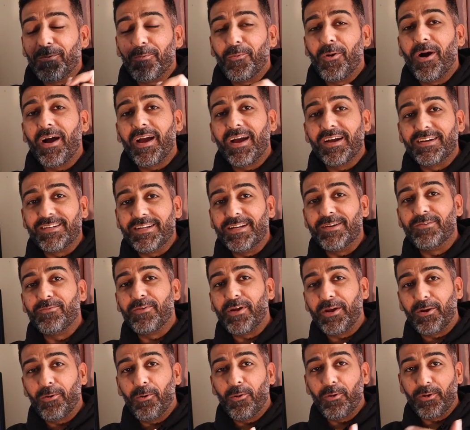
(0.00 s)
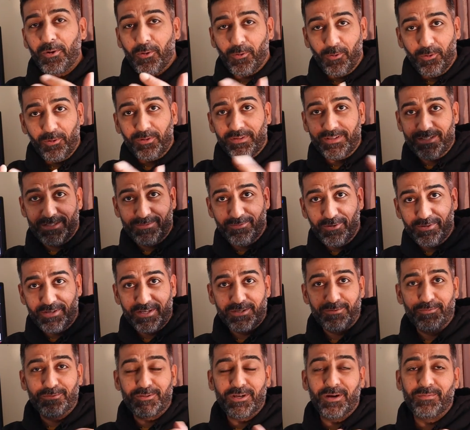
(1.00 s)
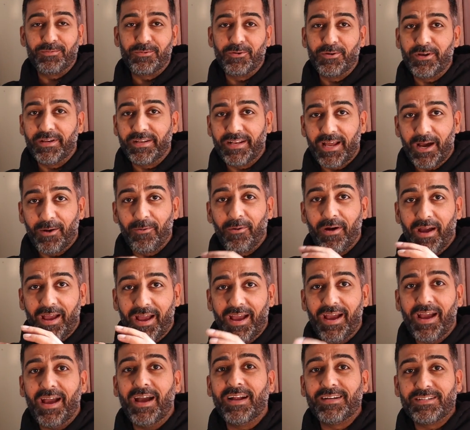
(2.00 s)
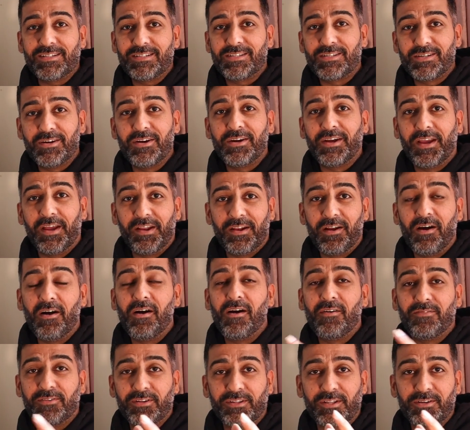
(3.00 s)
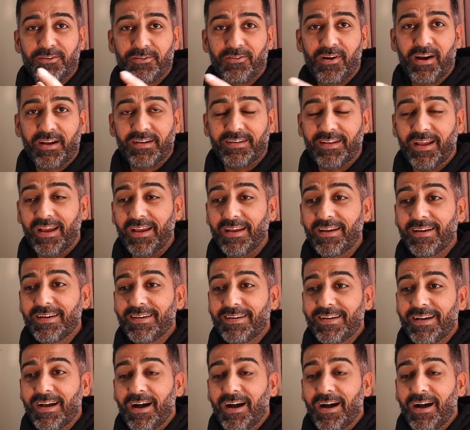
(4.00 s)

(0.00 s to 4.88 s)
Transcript: why I didn't record all this footage, which I'm doing now at the circuit after the track day.